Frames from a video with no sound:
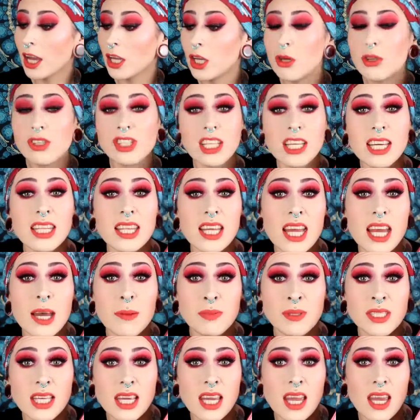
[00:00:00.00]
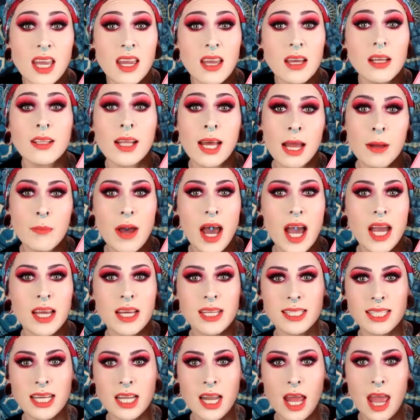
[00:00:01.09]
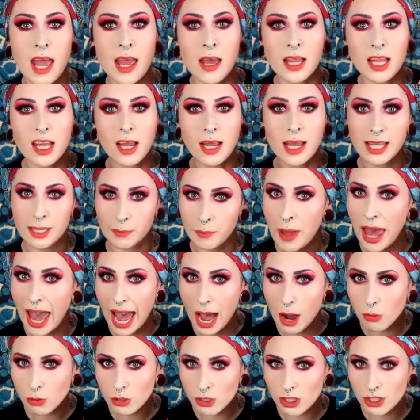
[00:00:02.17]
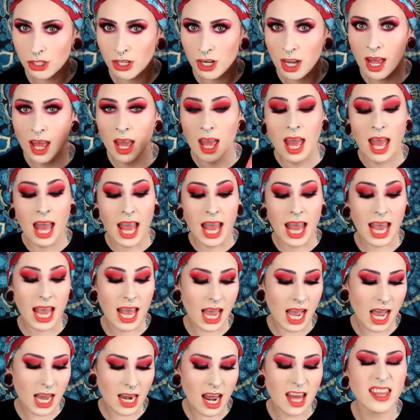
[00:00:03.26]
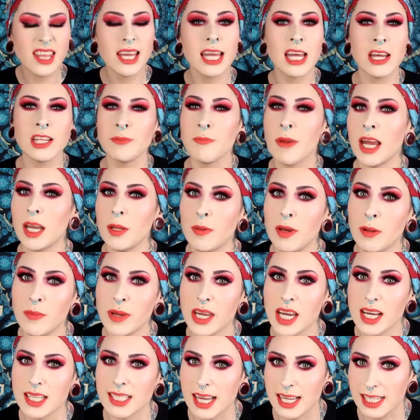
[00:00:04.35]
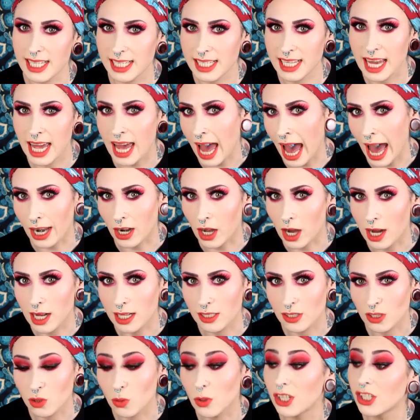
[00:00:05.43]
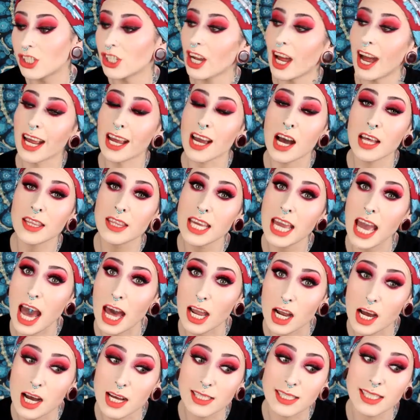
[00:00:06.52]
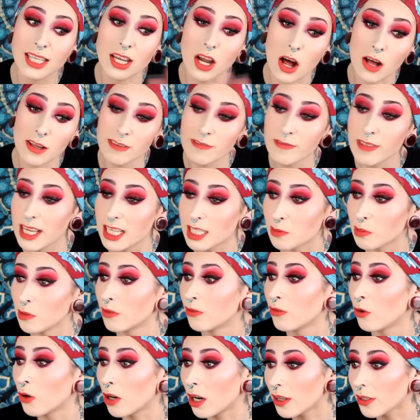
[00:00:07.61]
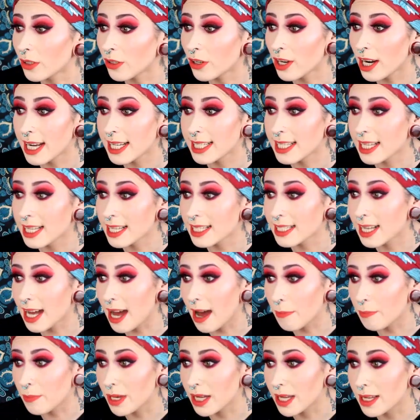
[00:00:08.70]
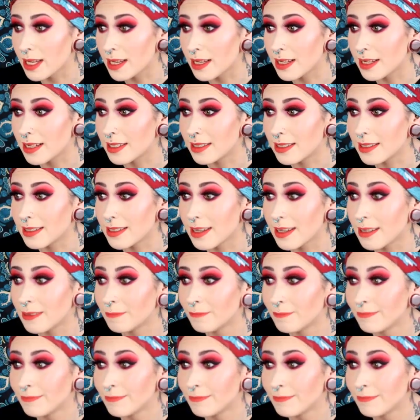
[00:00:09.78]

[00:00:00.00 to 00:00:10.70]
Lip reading: Usually the IPSY Glam Bag is in a like pouch. And I think it might have been because I did get add-ons, which I got the add-ons and all of this before all the craziness happened.